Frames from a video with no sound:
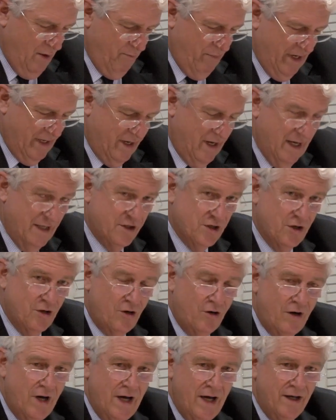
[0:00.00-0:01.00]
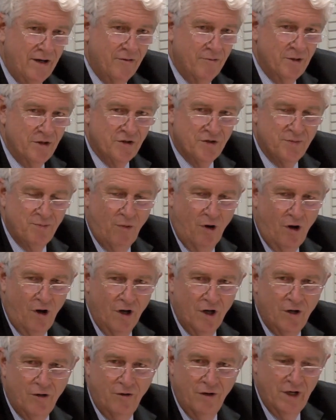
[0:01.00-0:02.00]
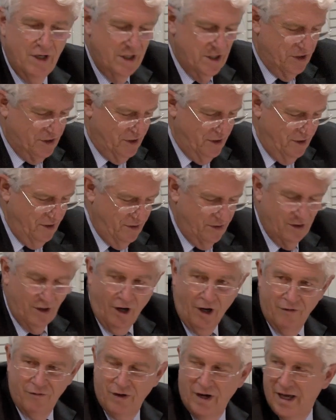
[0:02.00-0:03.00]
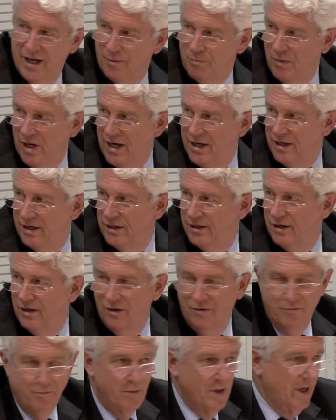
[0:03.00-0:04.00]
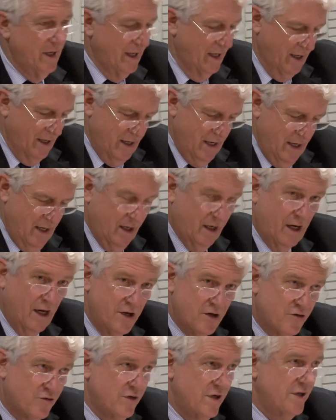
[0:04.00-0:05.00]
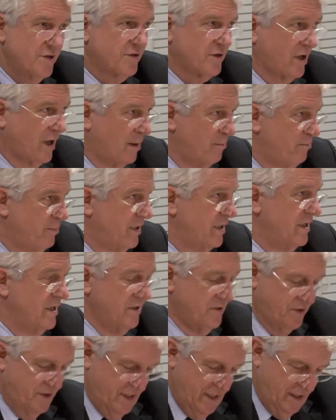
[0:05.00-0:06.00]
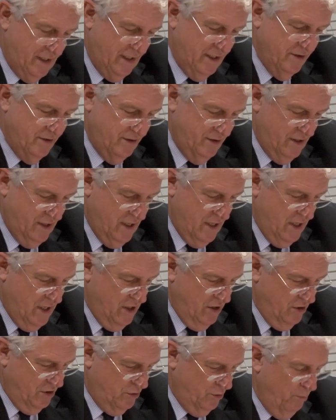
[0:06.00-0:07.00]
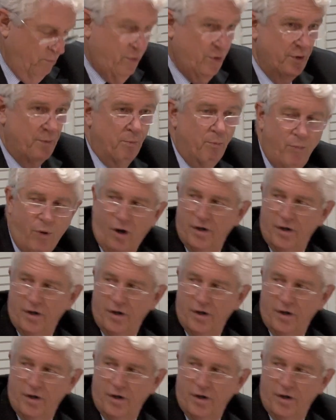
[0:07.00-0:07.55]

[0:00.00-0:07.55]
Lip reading: But let's go ahead with small coalitions of like-minded, of willing countries, companies, cities, to put